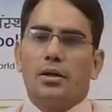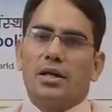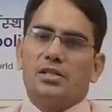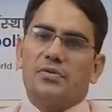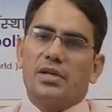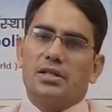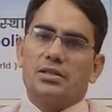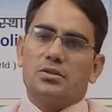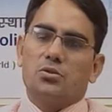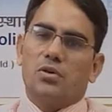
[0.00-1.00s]
As far
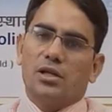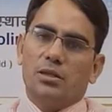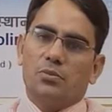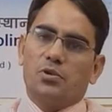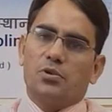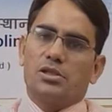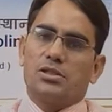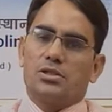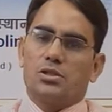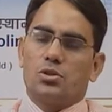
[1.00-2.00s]
as work in
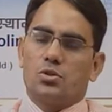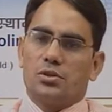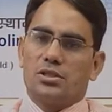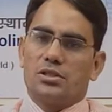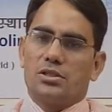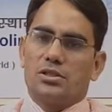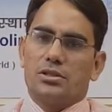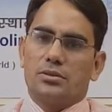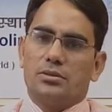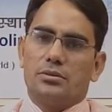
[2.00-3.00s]
progress stock is
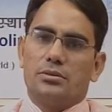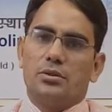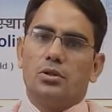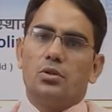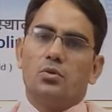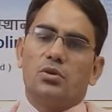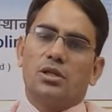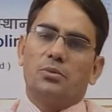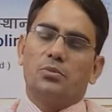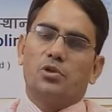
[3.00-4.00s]
concerned,
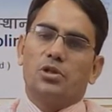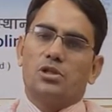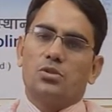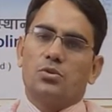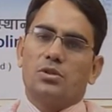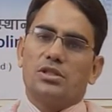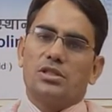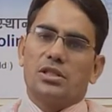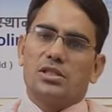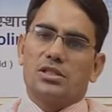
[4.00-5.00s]
work in progress stock is
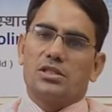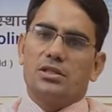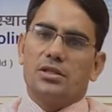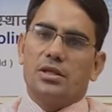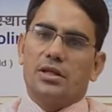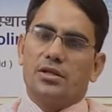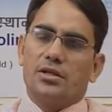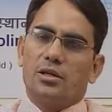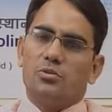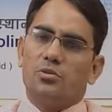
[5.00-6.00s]
adjusted at the
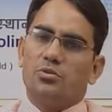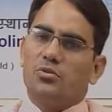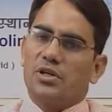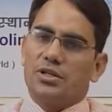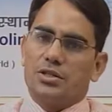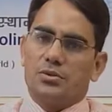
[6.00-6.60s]
time of factory